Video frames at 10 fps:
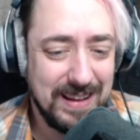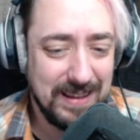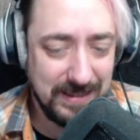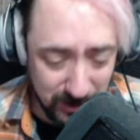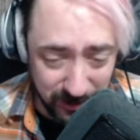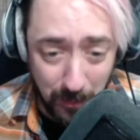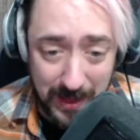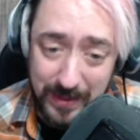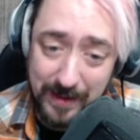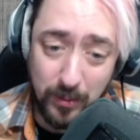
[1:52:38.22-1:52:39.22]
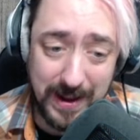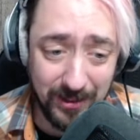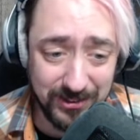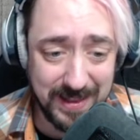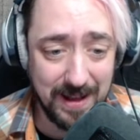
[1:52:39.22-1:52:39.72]
You can go play with everyone
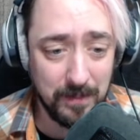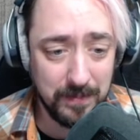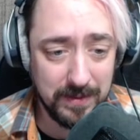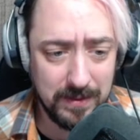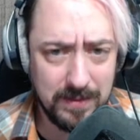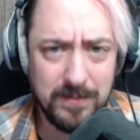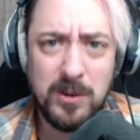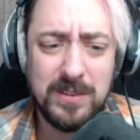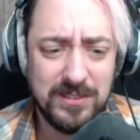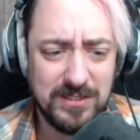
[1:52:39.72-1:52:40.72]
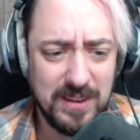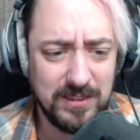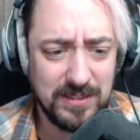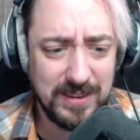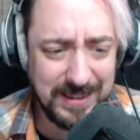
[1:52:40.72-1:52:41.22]
else now. If you
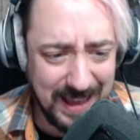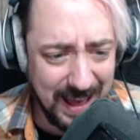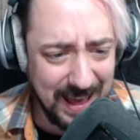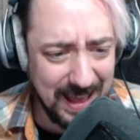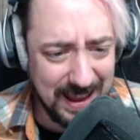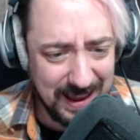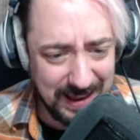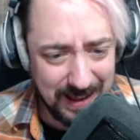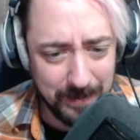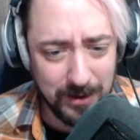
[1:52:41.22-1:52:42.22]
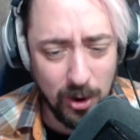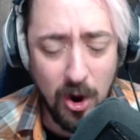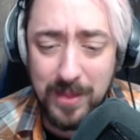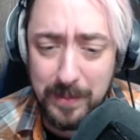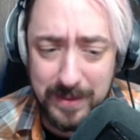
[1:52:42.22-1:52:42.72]
insist. Yay! I'm gonna go
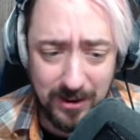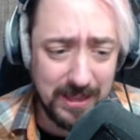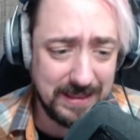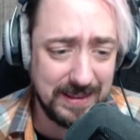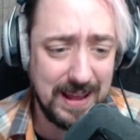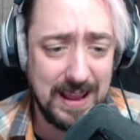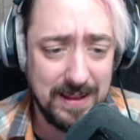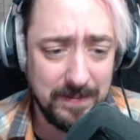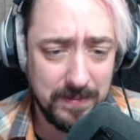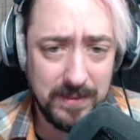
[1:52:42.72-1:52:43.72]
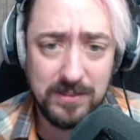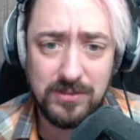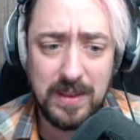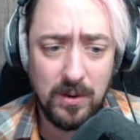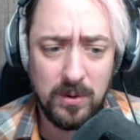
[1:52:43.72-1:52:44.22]
home a little bit early today.
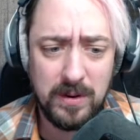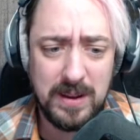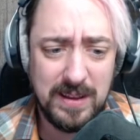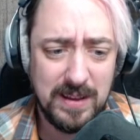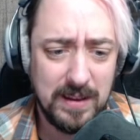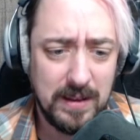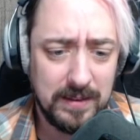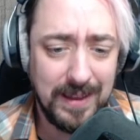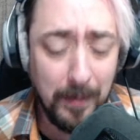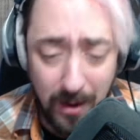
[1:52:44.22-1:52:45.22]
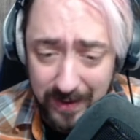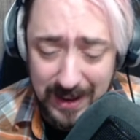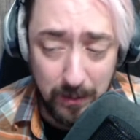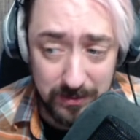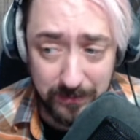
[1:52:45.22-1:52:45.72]
Sayori? Tell Monica
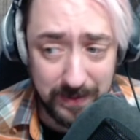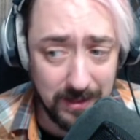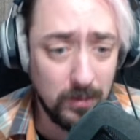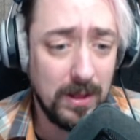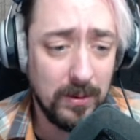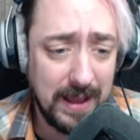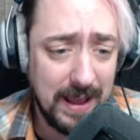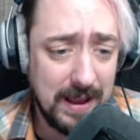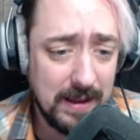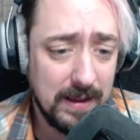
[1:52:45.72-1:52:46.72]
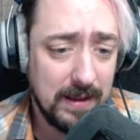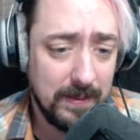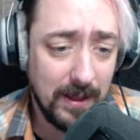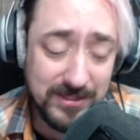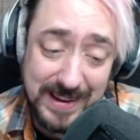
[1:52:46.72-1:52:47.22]
I wasn't feeling well, okay?
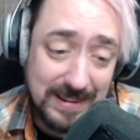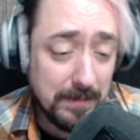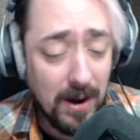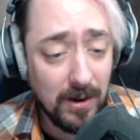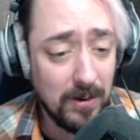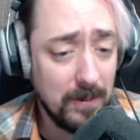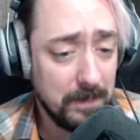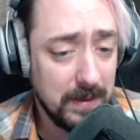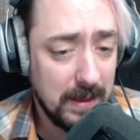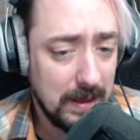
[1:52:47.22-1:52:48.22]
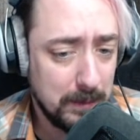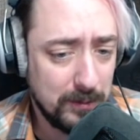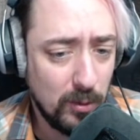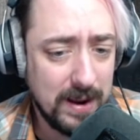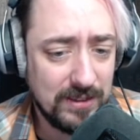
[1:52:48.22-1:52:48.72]
I'll see you tomorrow.
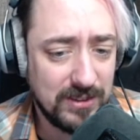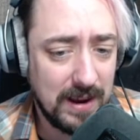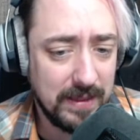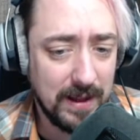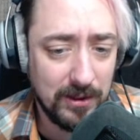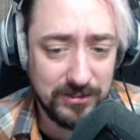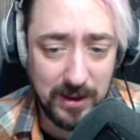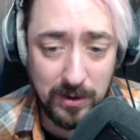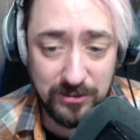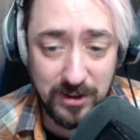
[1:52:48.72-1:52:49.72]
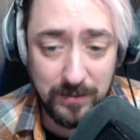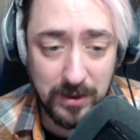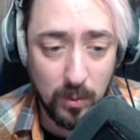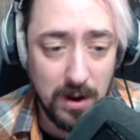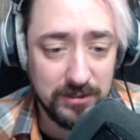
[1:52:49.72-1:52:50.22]
Before I can say anything else, Sayori
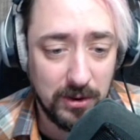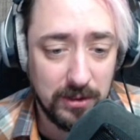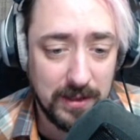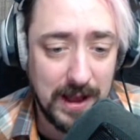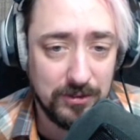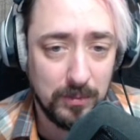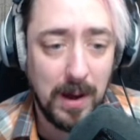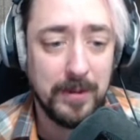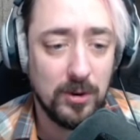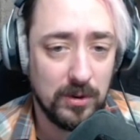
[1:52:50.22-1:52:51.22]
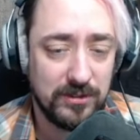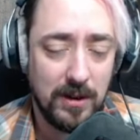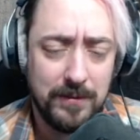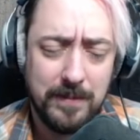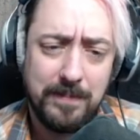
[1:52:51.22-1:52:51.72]
cheerfully walks out of the classroom, humming to
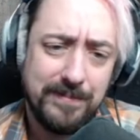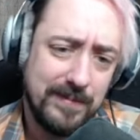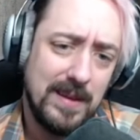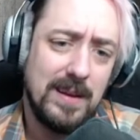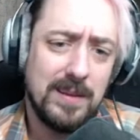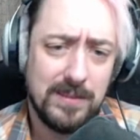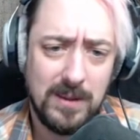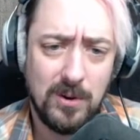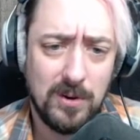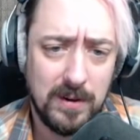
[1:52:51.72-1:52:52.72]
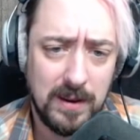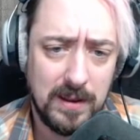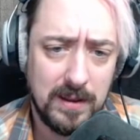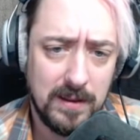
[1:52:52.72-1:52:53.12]
herself. Sayori.